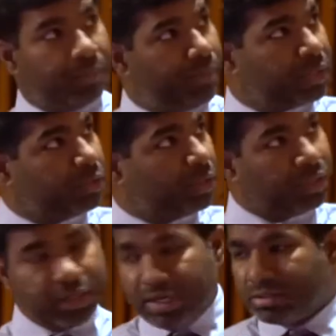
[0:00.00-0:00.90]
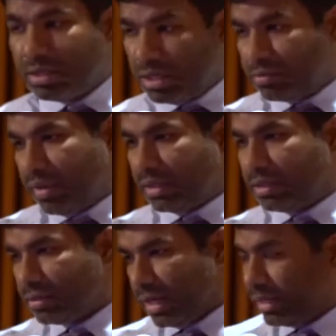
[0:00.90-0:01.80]
Based on the traditional risk
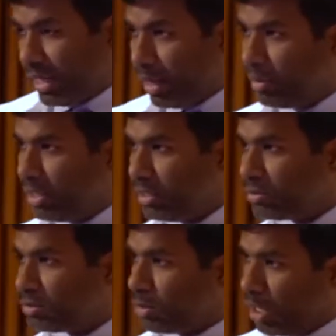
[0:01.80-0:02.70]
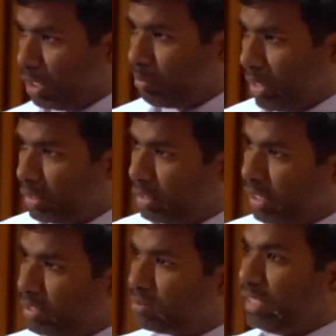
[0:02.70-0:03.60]
factors like diabetes, chronic
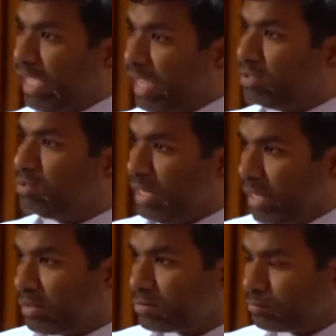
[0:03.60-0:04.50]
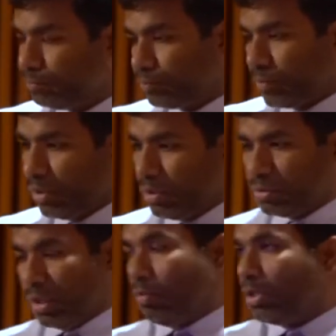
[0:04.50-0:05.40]
pancreatitis, age, race.
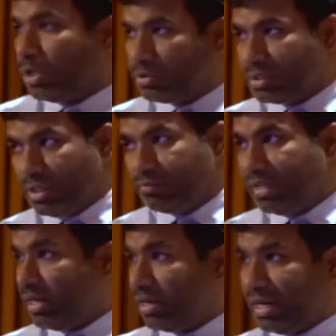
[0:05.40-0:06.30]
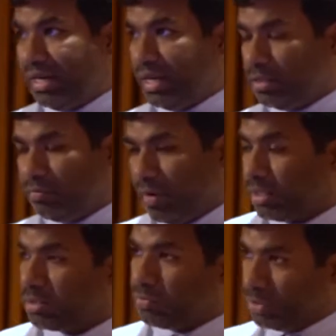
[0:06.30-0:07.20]
So I wanted to see if there are any other
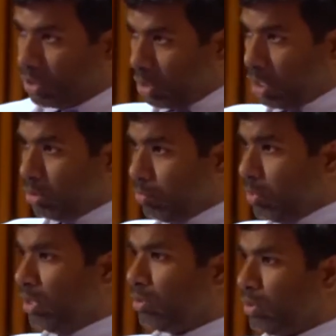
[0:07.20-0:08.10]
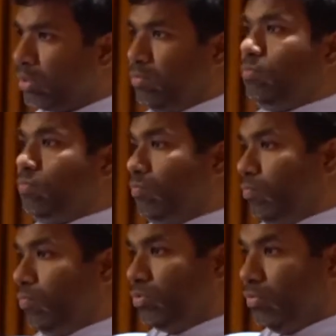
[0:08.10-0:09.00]
factors which are contributing to it,
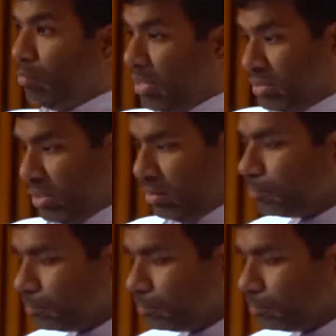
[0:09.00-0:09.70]
which we miss it.